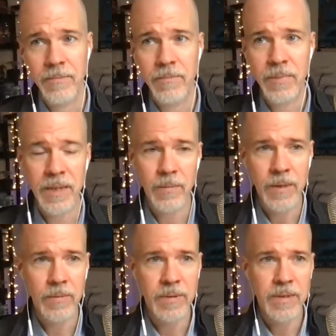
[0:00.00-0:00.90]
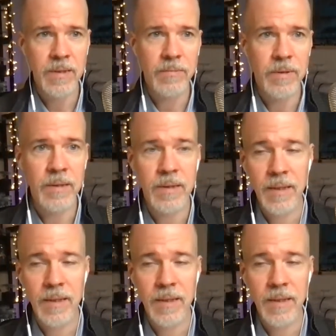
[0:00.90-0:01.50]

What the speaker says: but can we do it safely?